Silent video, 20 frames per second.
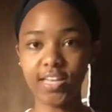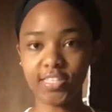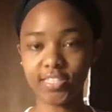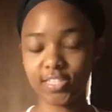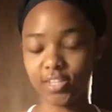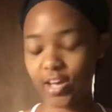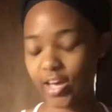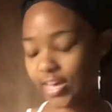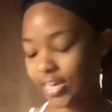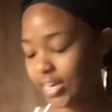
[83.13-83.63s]
and
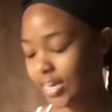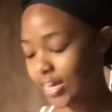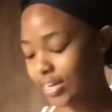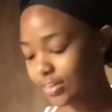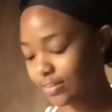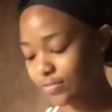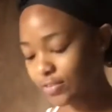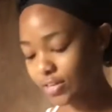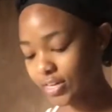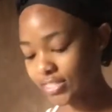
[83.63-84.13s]
so I can kind of
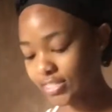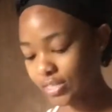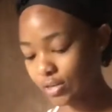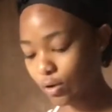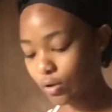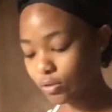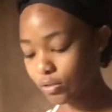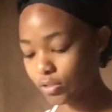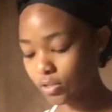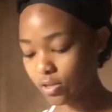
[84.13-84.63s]
give you guys an
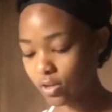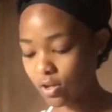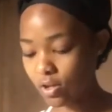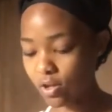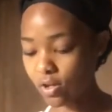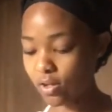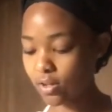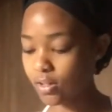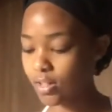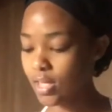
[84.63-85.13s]
Ulta
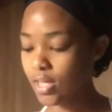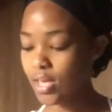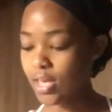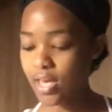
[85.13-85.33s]
haul.